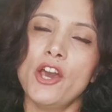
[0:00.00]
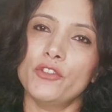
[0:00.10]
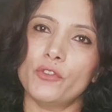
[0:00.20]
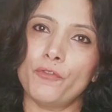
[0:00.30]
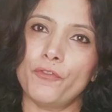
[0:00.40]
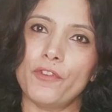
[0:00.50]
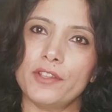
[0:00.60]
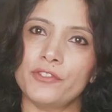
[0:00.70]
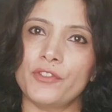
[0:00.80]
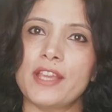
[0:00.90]
So
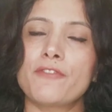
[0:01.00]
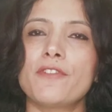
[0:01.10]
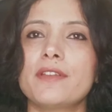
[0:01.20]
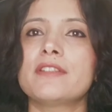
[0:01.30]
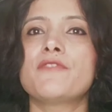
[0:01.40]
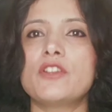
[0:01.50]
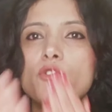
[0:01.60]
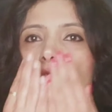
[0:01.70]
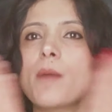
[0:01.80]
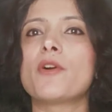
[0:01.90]
first thing first, we will
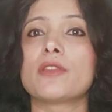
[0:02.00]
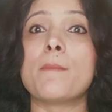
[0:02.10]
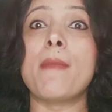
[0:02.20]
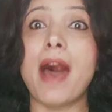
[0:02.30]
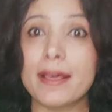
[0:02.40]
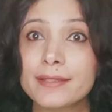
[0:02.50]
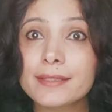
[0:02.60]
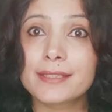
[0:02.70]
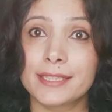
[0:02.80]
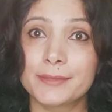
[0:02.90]
talk about the
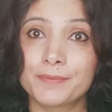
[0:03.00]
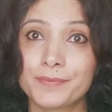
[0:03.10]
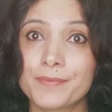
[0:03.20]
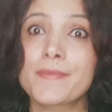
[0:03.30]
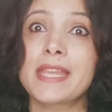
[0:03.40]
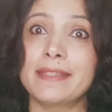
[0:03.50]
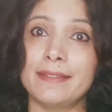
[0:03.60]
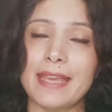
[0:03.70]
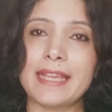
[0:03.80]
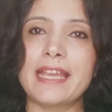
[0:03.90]
mask.
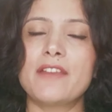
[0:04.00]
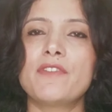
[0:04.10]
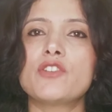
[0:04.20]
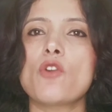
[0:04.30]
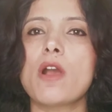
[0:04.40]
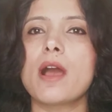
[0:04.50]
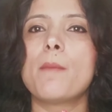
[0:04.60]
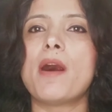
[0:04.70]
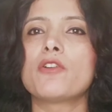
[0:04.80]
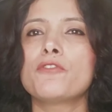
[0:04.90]
Second, we talk
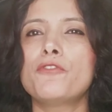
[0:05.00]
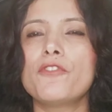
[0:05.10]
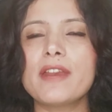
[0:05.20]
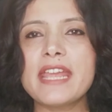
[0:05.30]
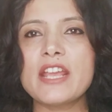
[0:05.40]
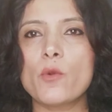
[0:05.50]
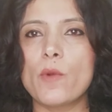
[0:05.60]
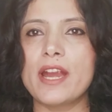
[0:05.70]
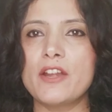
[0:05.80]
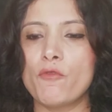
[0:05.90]
about
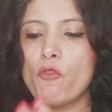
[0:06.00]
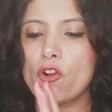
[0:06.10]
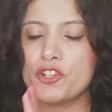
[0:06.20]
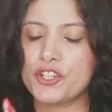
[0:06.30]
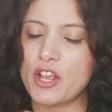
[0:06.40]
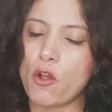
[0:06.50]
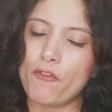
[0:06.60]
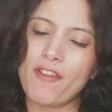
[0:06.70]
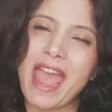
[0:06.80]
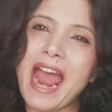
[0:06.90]
frequent washing
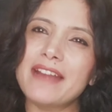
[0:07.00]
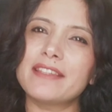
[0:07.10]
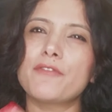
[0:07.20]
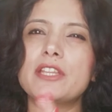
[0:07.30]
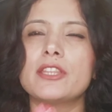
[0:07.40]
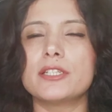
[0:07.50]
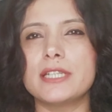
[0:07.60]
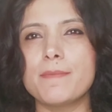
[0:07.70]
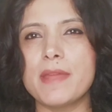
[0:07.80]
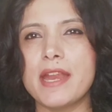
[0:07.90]
of hands every
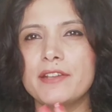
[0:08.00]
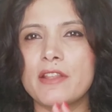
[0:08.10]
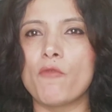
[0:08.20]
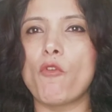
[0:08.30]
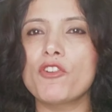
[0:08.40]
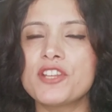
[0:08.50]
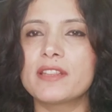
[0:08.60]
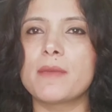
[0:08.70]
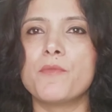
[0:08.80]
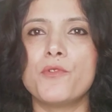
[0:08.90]
30 minutes and washing
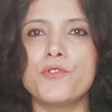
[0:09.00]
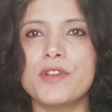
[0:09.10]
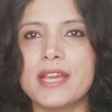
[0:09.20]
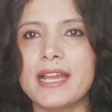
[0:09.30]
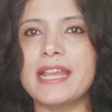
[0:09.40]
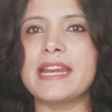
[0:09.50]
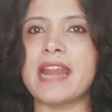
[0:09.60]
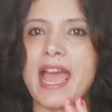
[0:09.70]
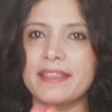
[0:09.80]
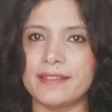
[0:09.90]
them really
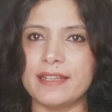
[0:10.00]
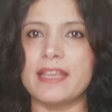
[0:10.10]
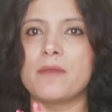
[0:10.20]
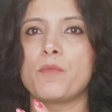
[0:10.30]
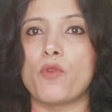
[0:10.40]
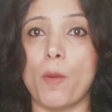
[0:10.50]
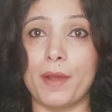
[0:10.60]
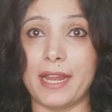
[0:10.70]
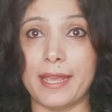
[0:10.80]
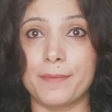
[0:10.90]
nicely and
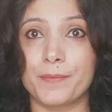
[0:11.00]
properly.